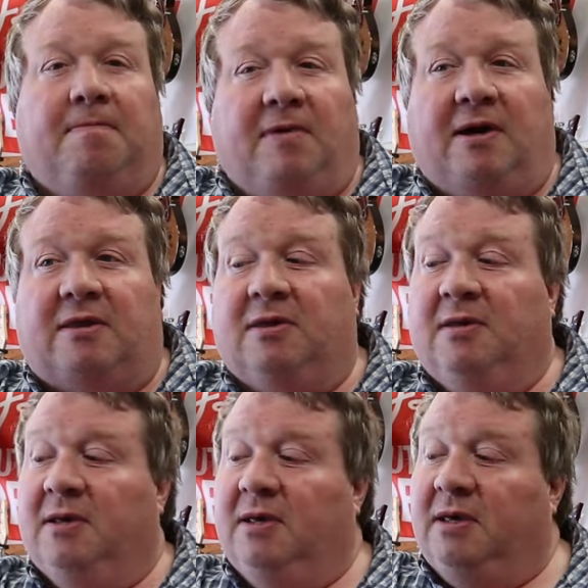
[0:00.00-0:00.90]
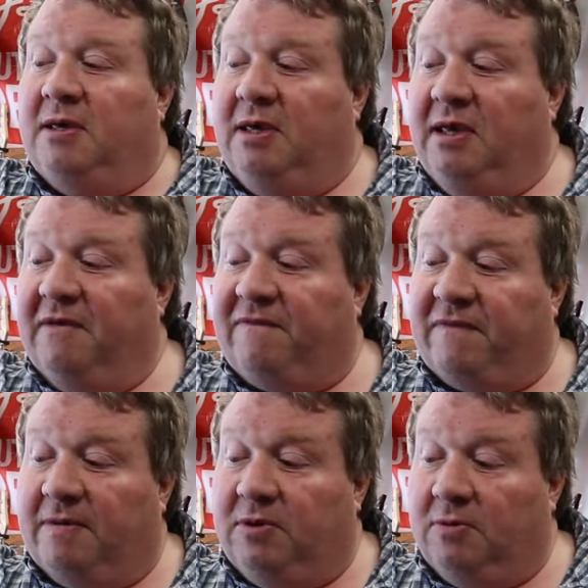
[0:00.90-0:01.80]
But
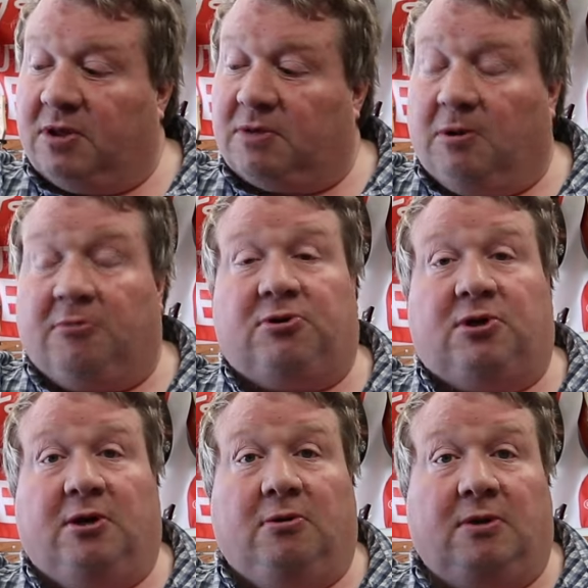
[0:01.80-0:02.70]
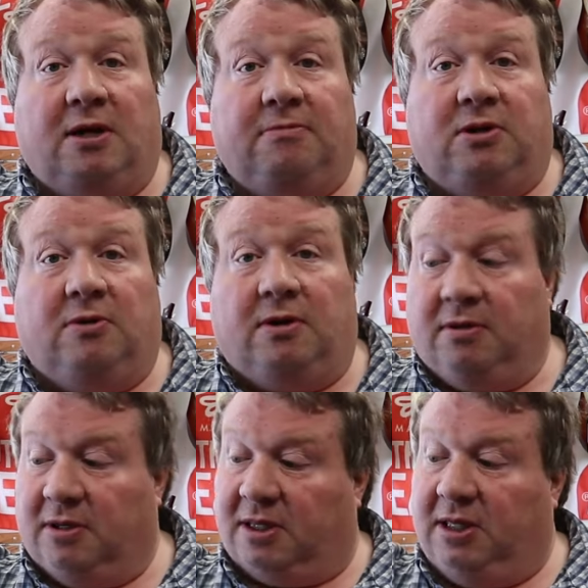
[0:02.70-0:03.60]
if I'm doing a smaller show and I'm
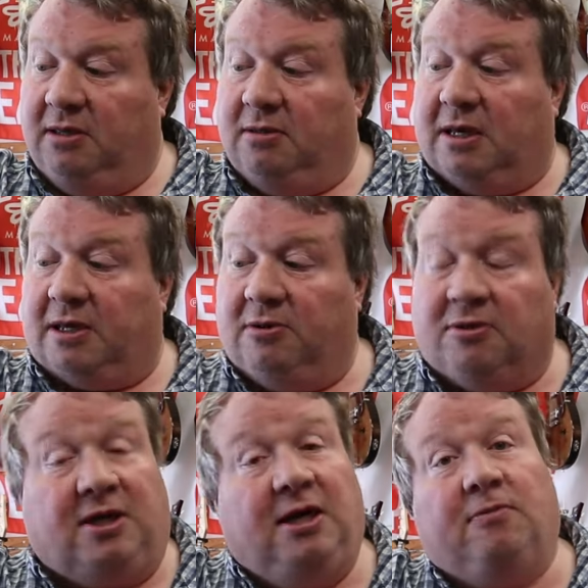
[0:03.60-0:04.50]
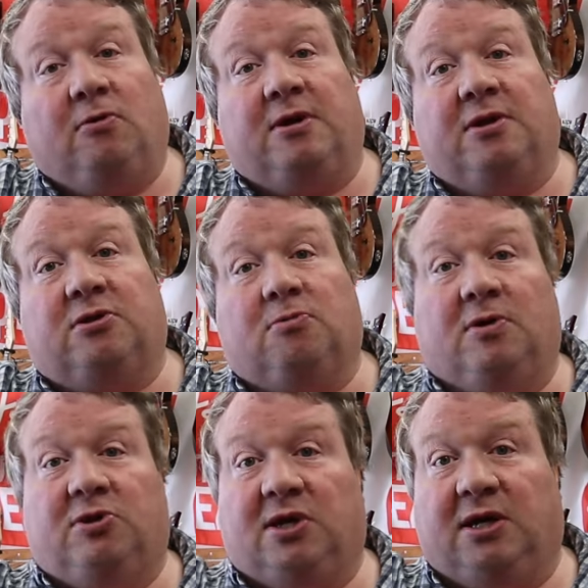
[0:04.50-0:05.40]
doing I can do the keyboard in
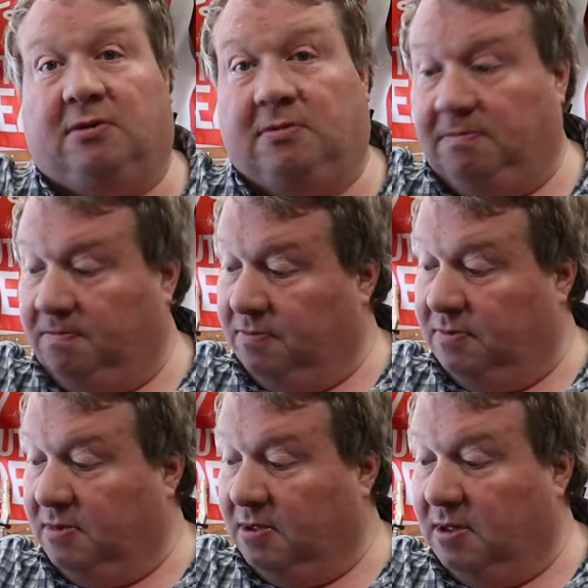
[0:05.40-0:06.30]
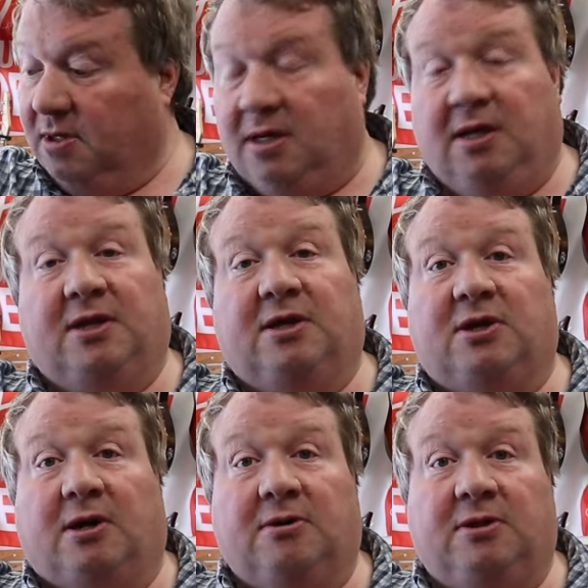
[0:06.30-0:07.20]
one channel and the
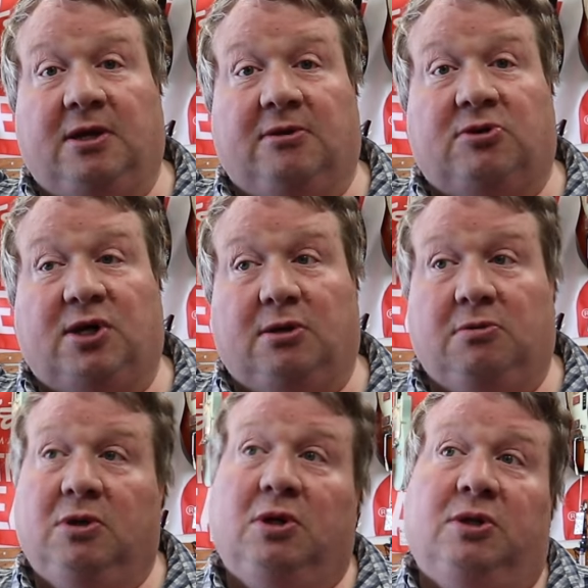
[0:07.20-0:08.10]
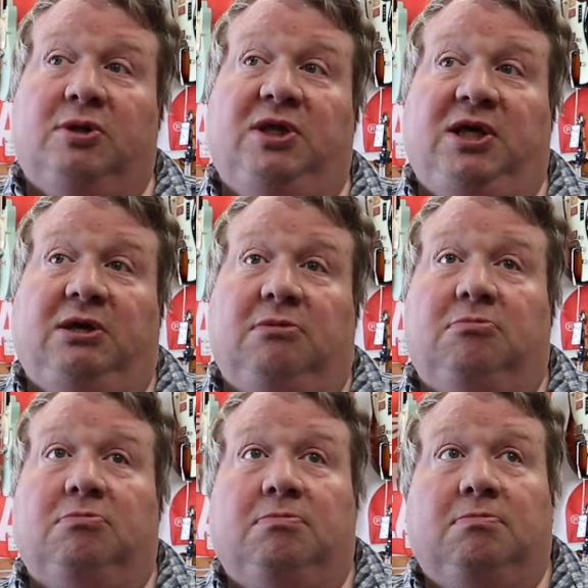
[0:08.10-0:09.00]
guitar into the other channel. The
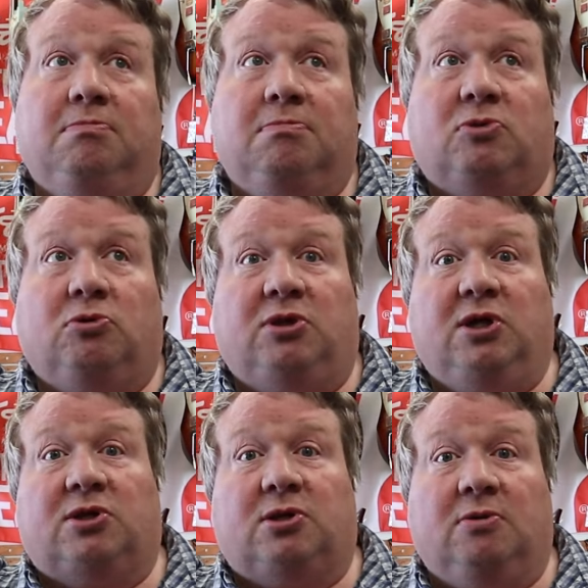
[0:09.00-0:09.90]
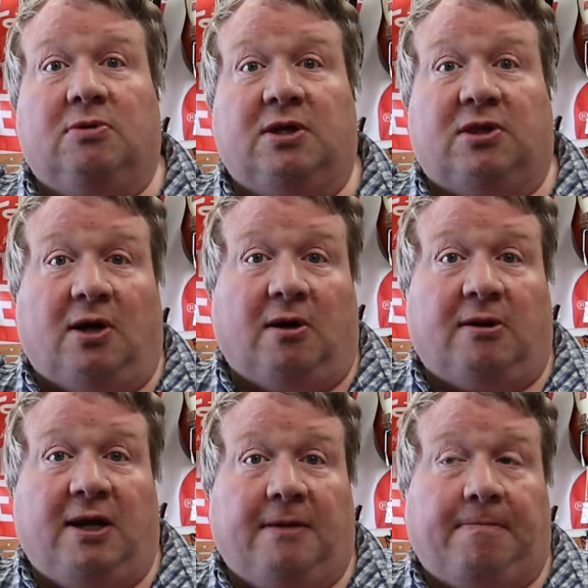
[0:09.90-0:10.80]
traditional
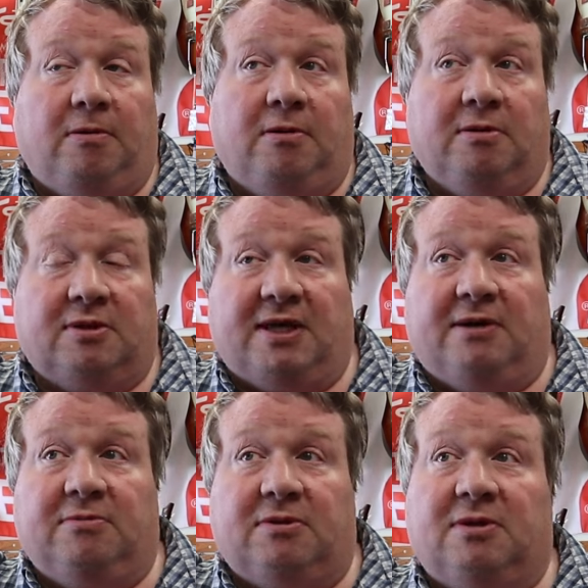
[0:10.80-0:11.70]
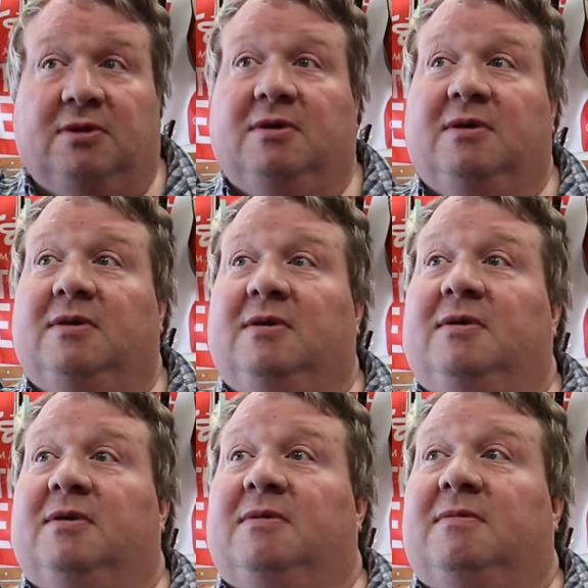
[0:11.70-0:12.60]
guitar amp sounds
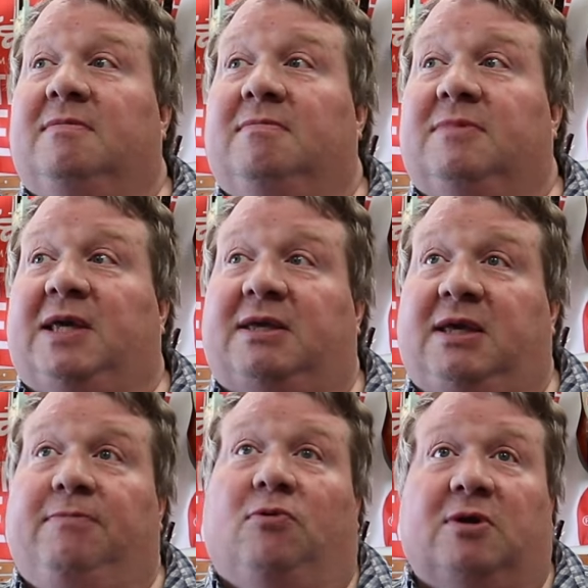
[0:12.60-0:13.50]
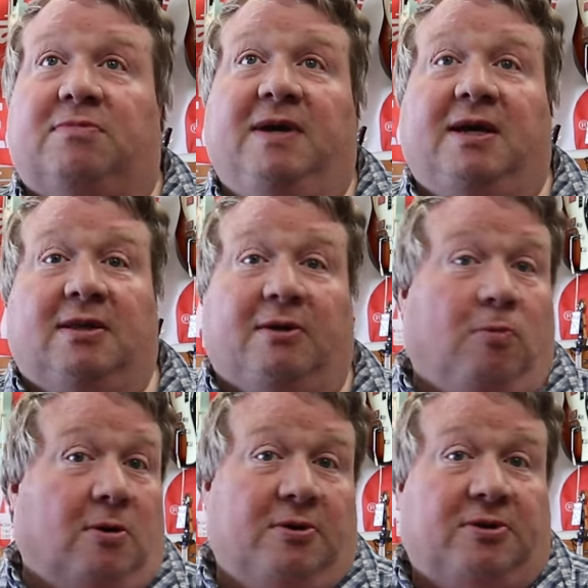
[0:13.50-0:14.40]
that keyboards make, like
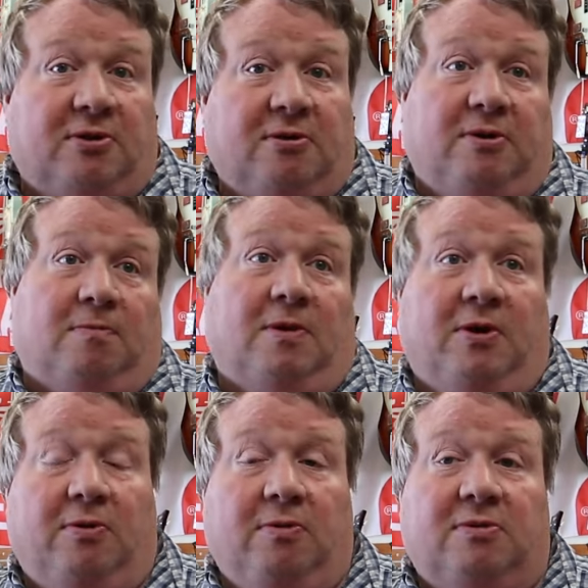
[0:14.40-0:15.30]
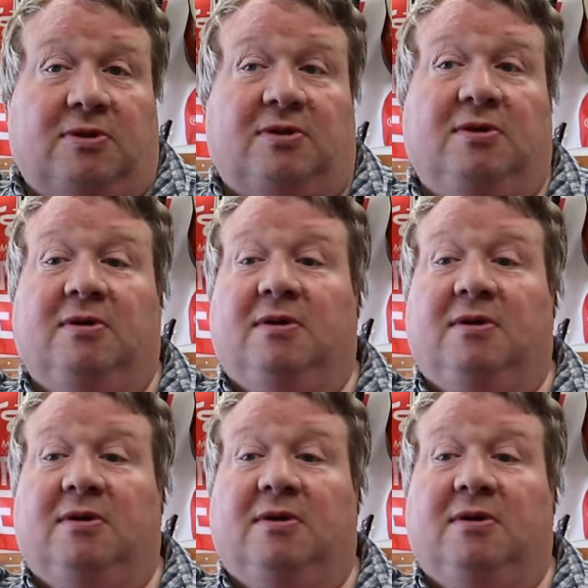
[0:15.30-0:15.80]
Wurlitzer and Rhodes,